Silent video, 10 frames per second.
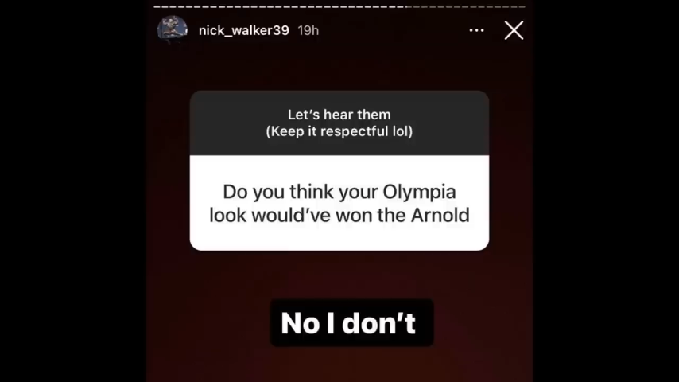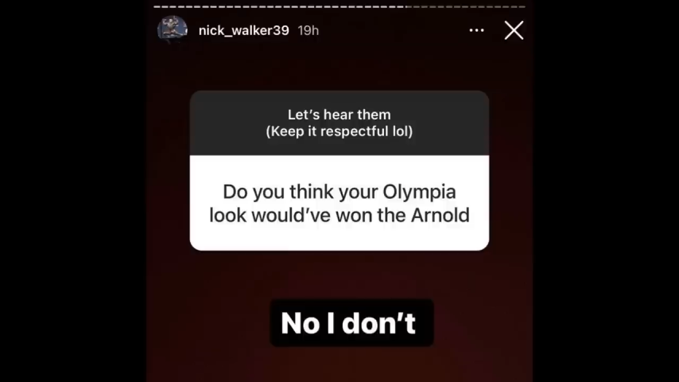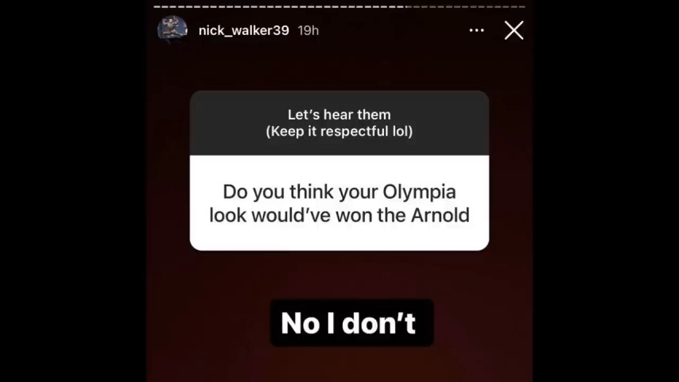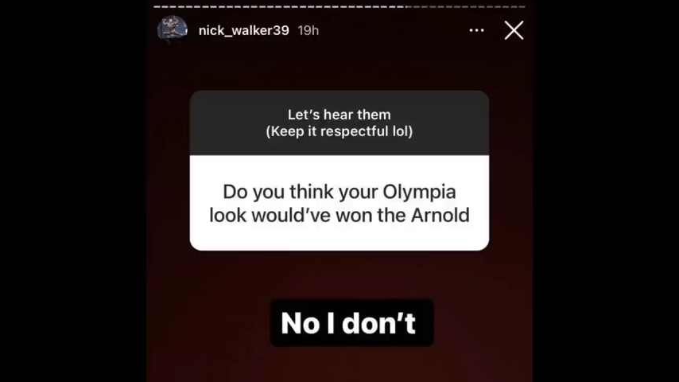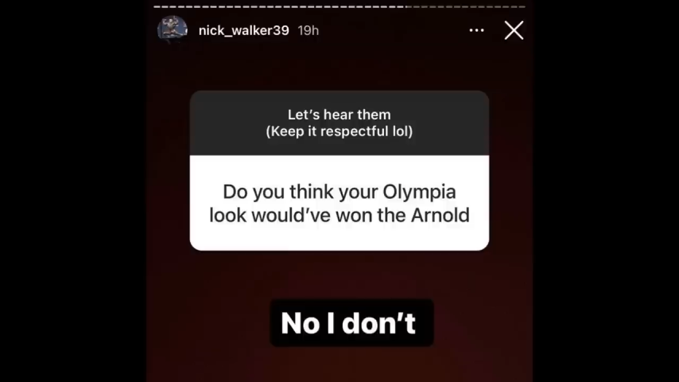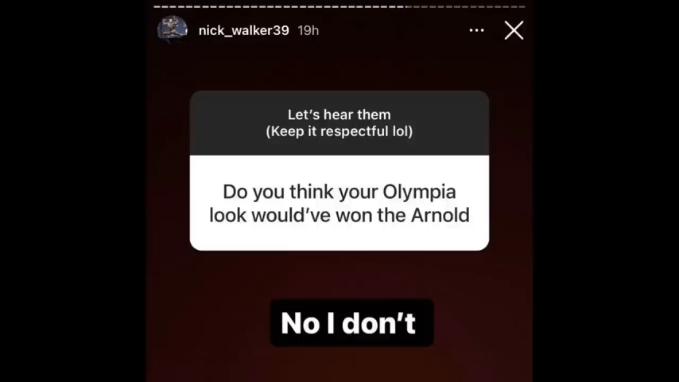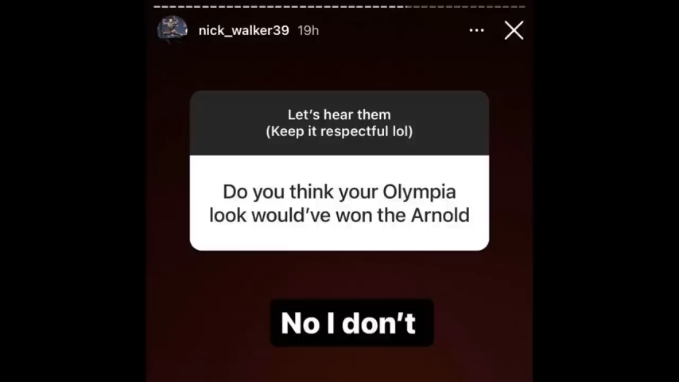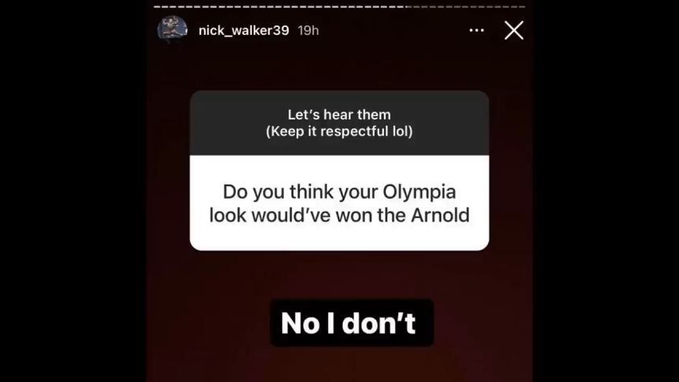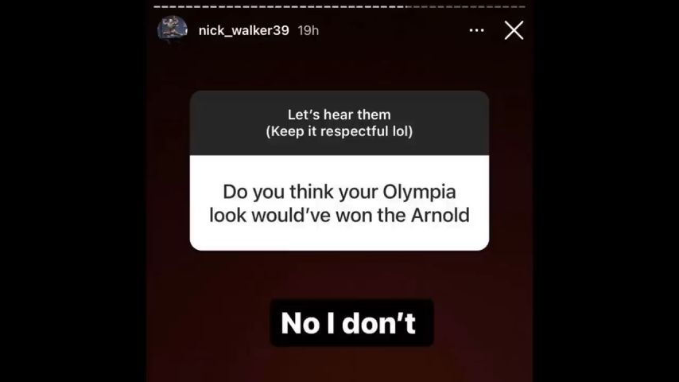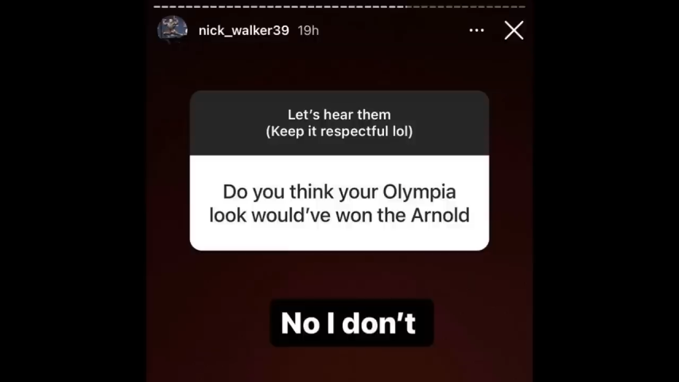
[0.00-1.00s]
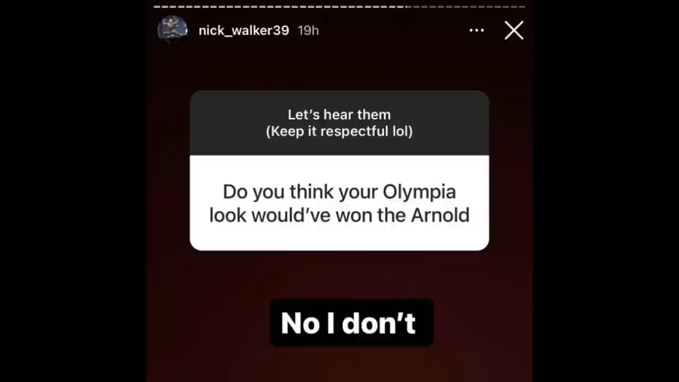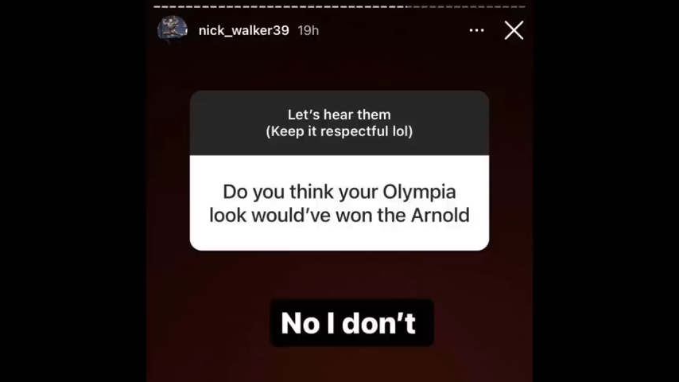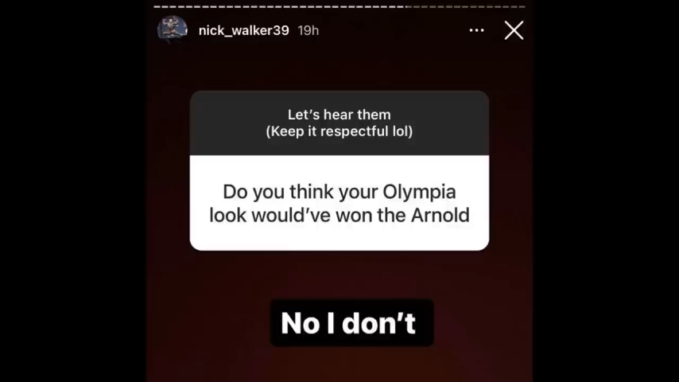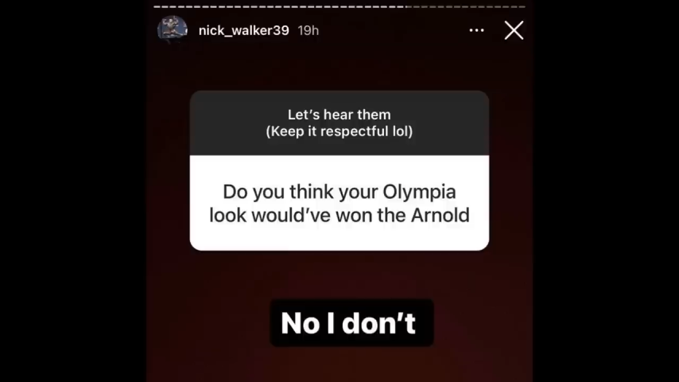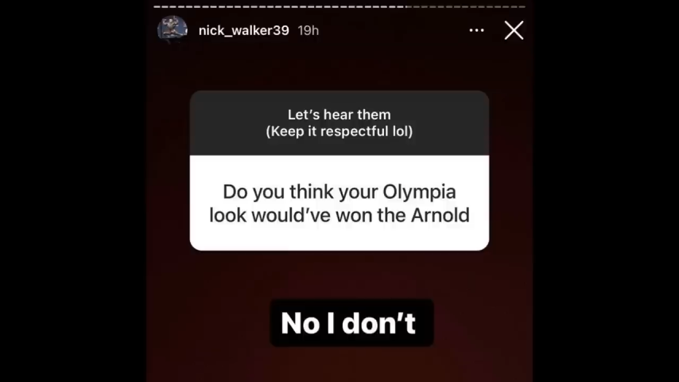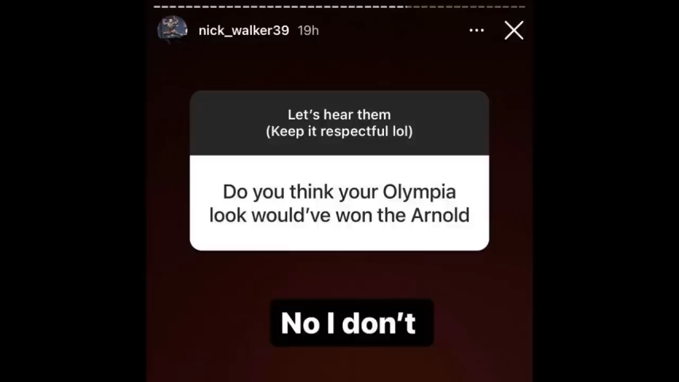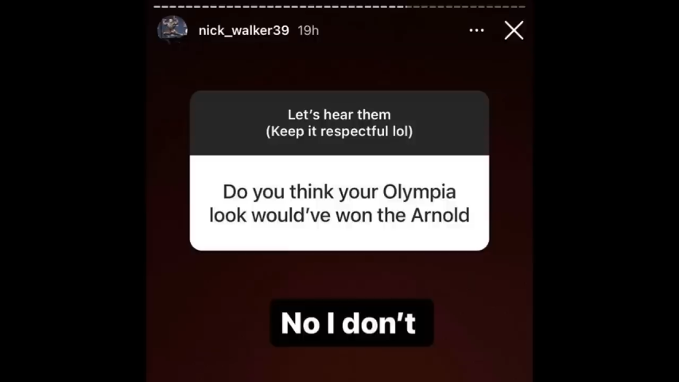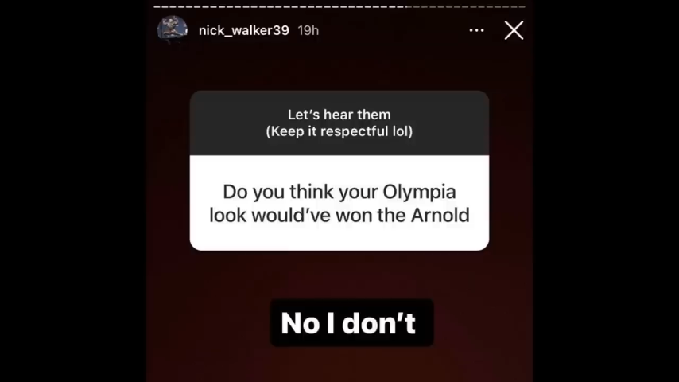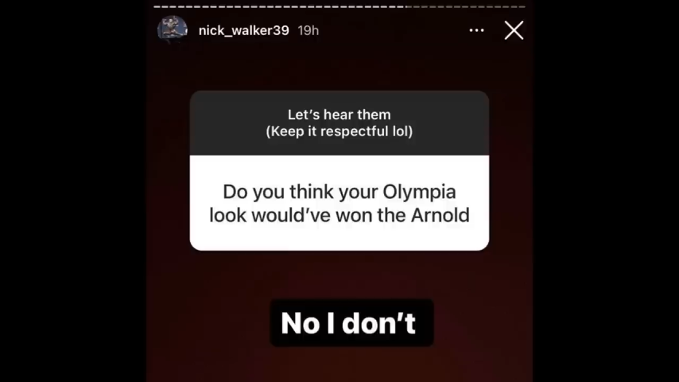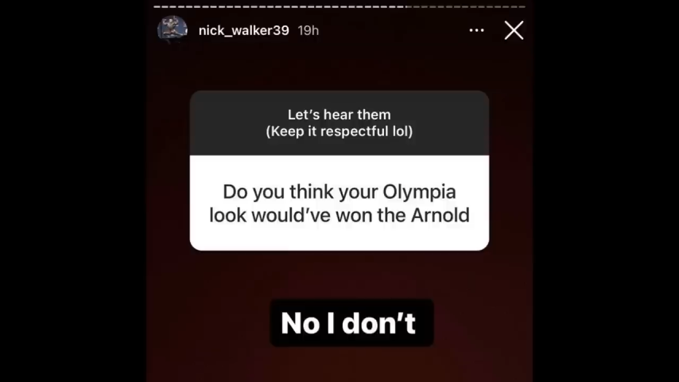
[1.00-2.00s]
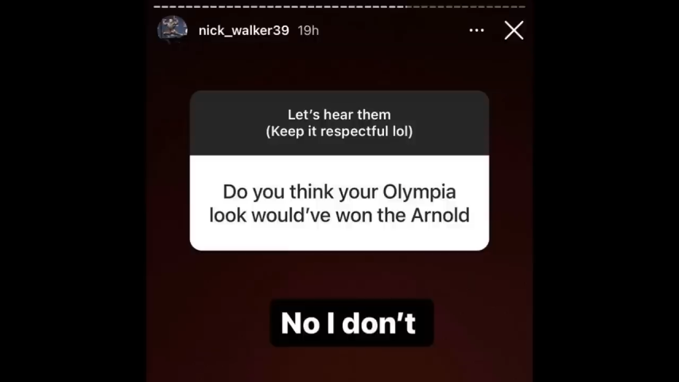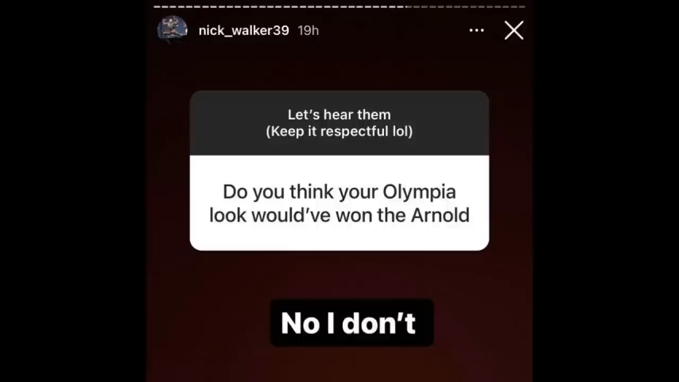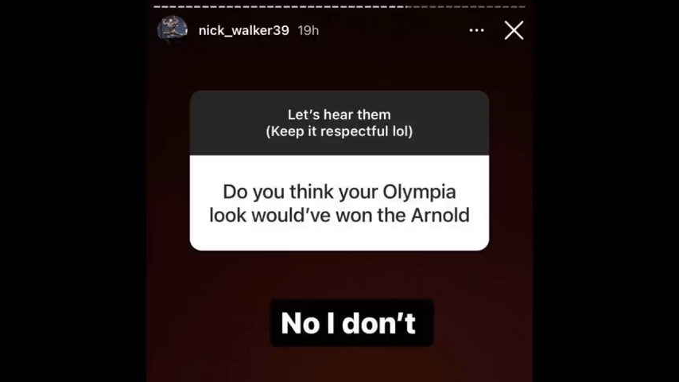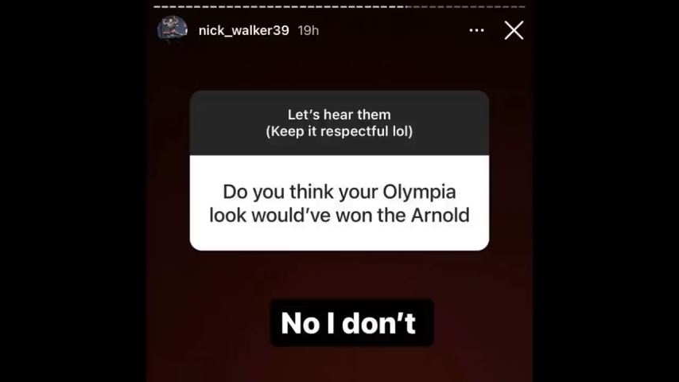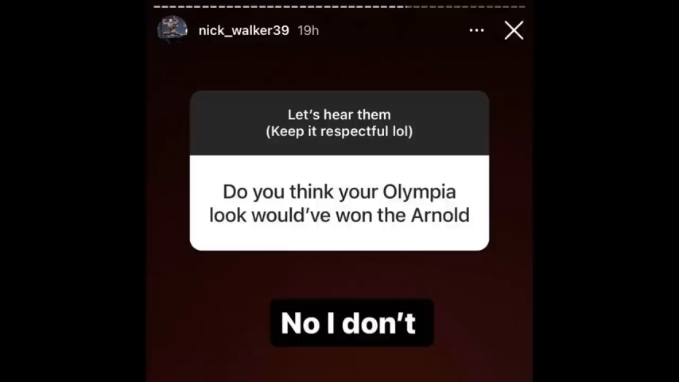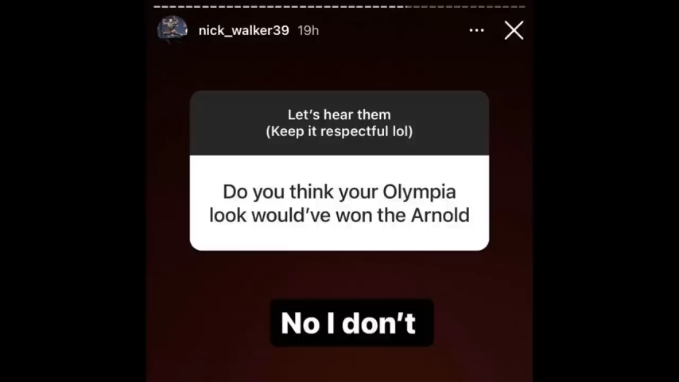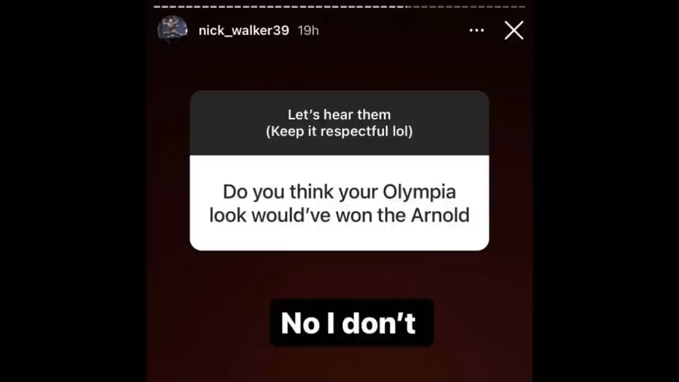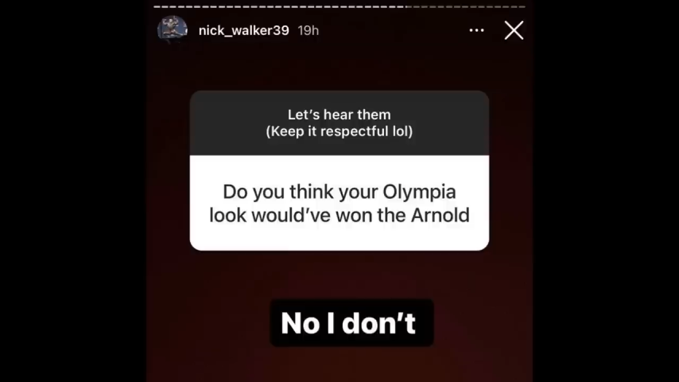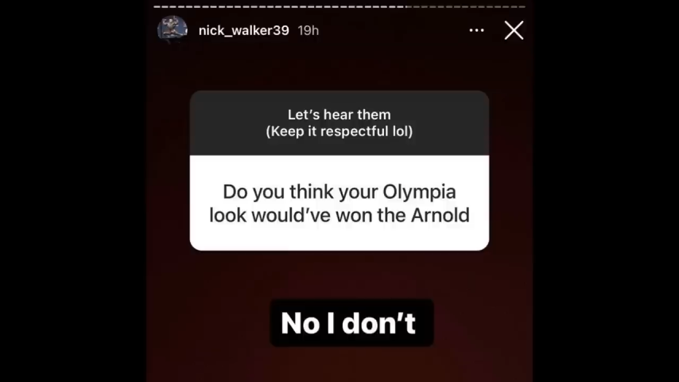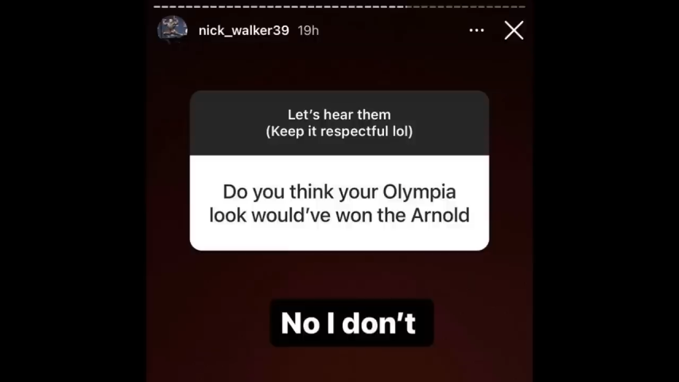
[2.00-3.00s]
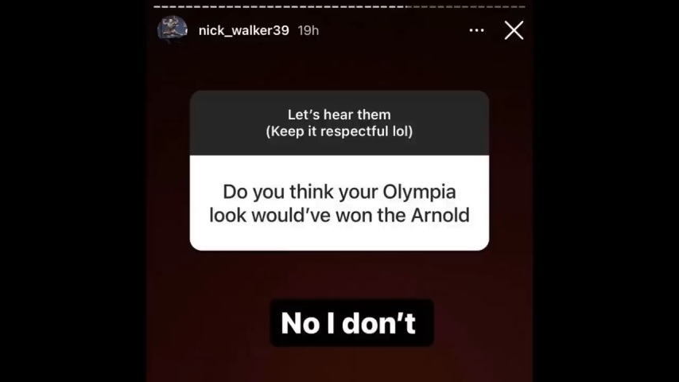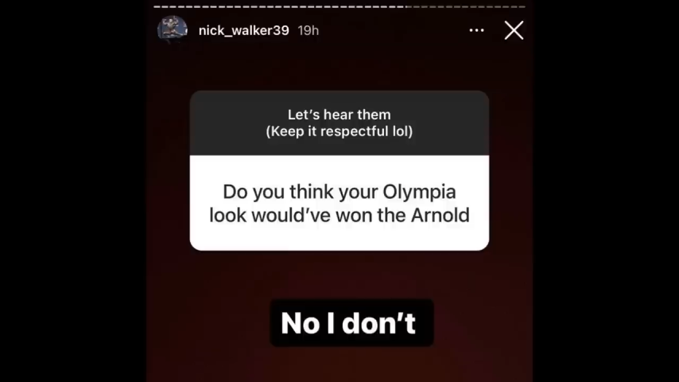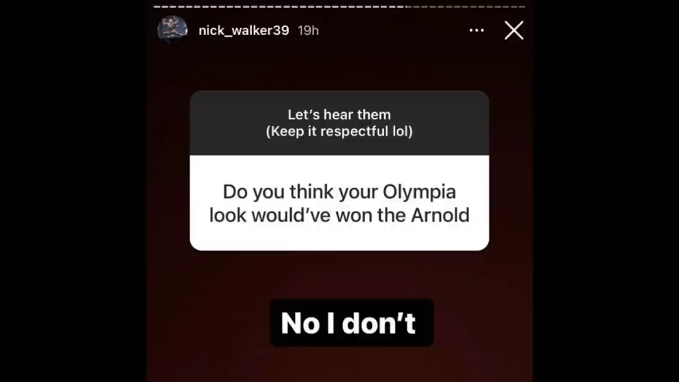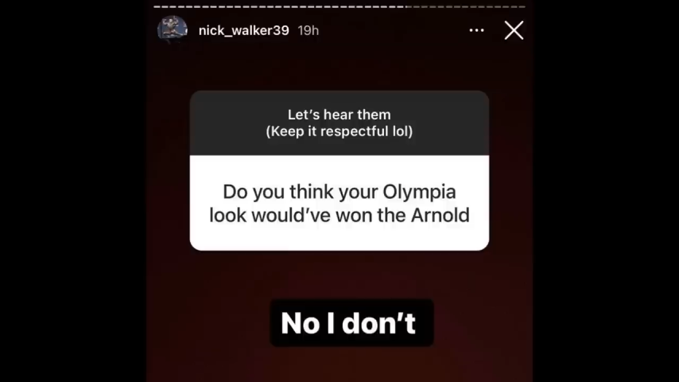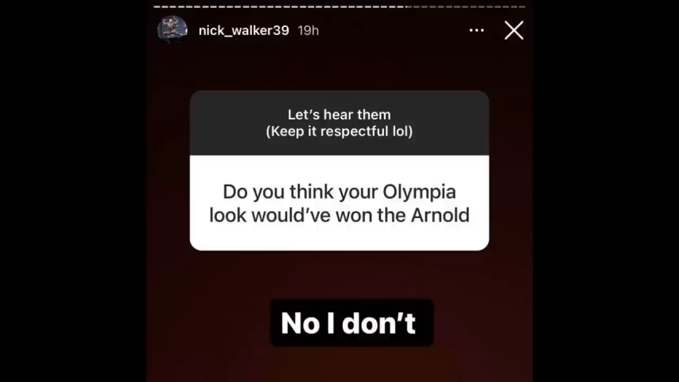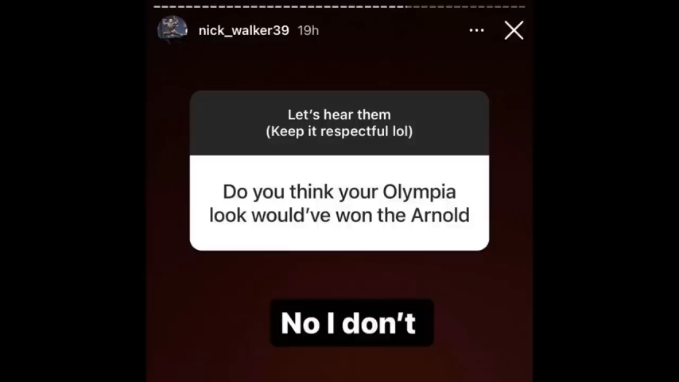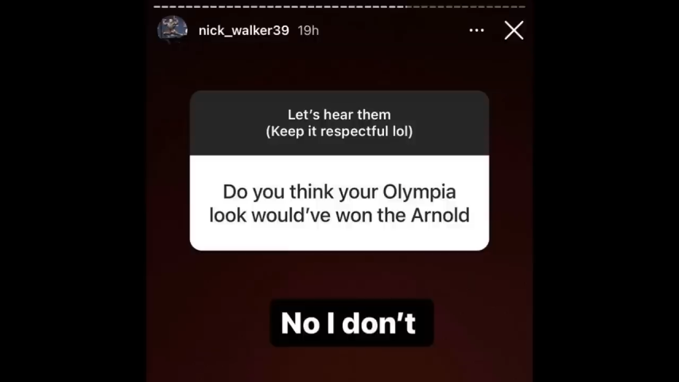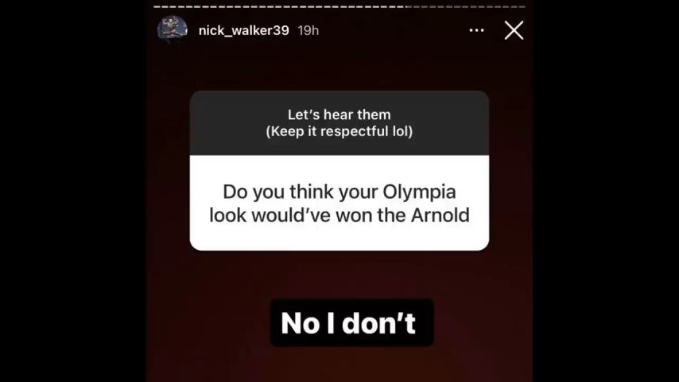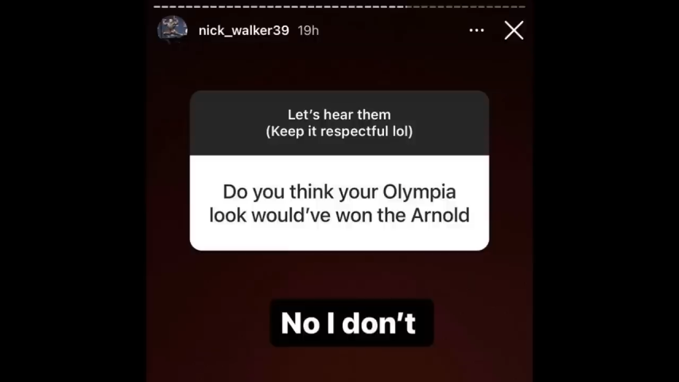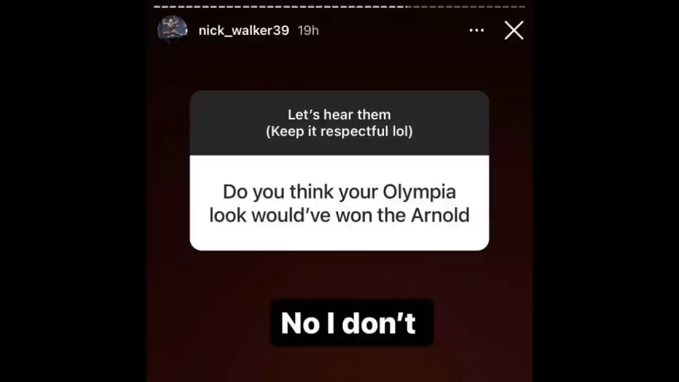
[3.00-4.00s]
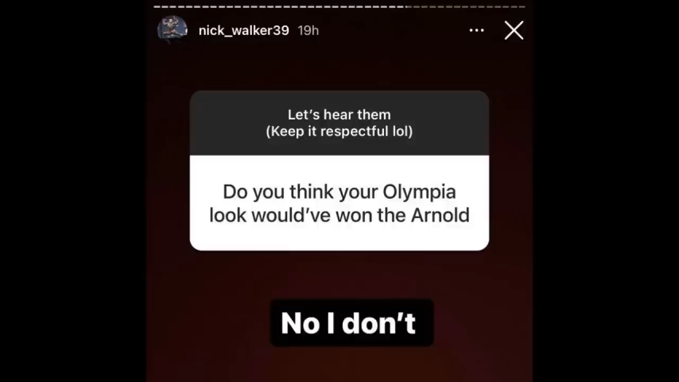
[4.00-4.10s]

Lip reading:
No face is visible, so there are no lips to read.